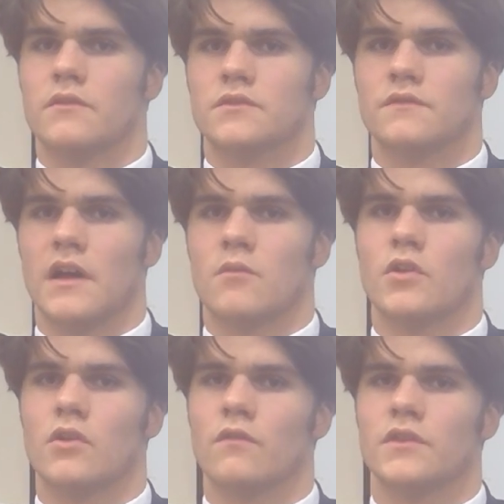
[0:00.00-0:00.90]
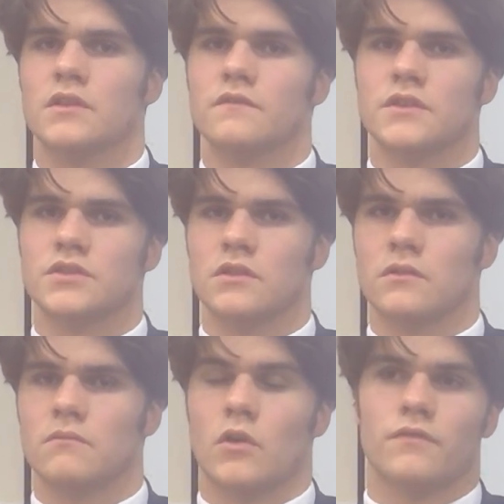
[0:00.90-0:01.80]
the development of the
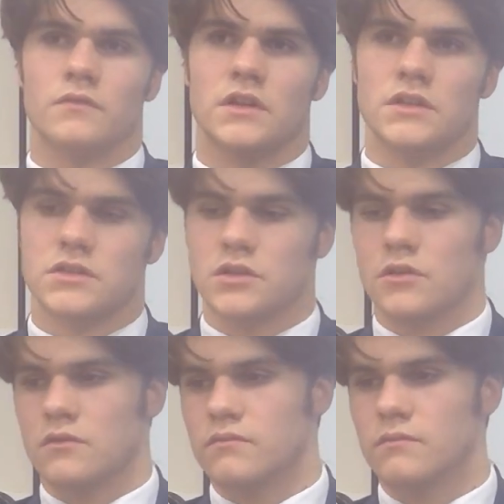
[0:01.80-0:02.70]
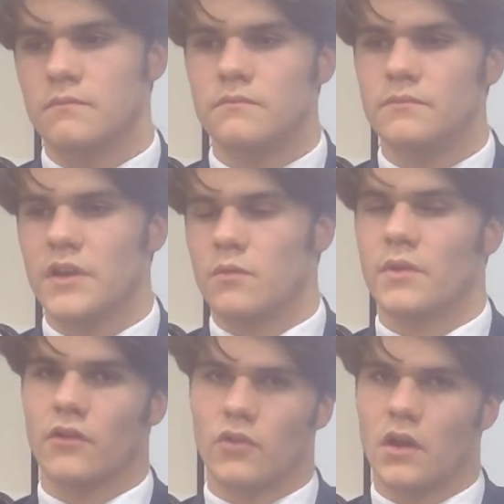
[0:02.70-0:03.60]
individual, and often leads to people
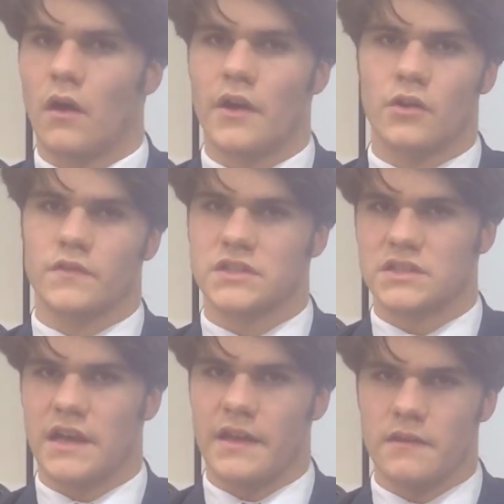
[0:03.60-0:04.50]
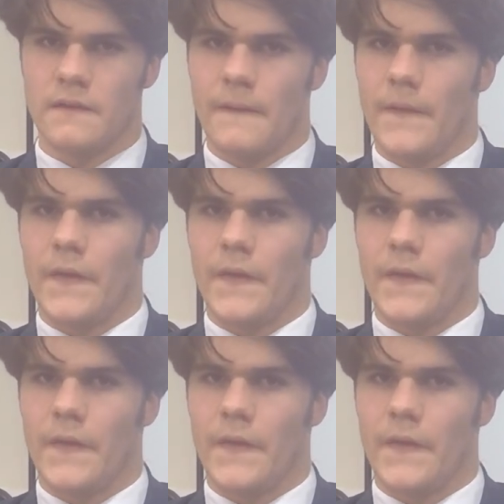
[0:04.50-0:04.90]
being reliant on the state